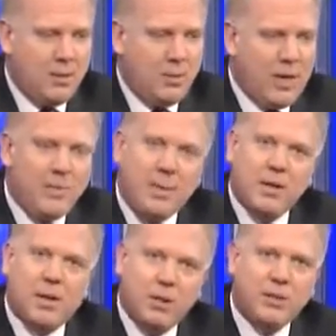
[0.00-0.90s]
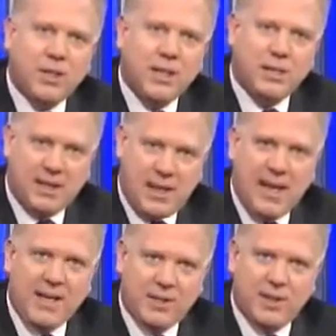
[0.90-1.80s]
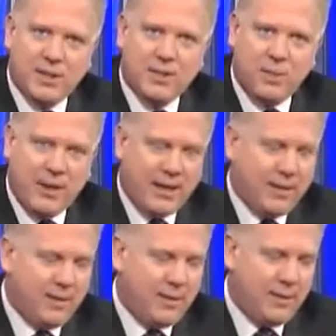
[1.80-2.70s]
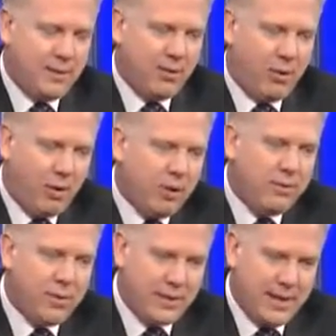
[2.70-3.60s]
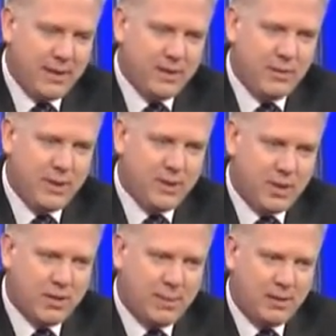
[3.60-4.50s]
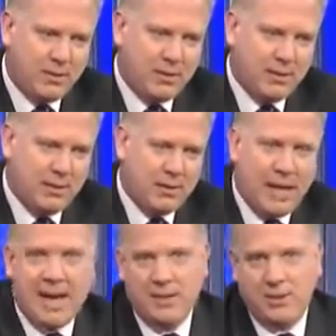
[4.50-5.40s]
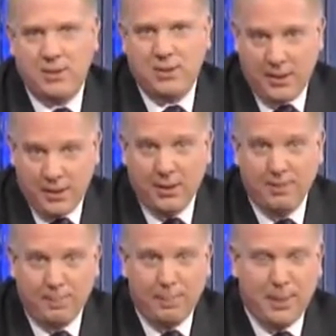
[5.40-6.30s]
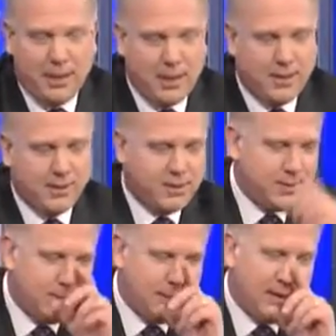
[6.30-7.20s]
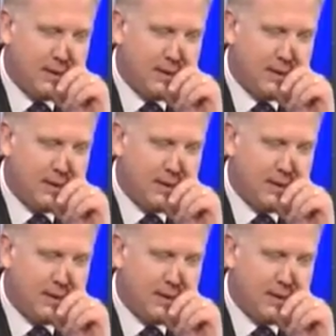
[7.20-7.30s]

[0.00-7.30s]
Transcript: We have been closing the case this week on all of the things that we talked about last year because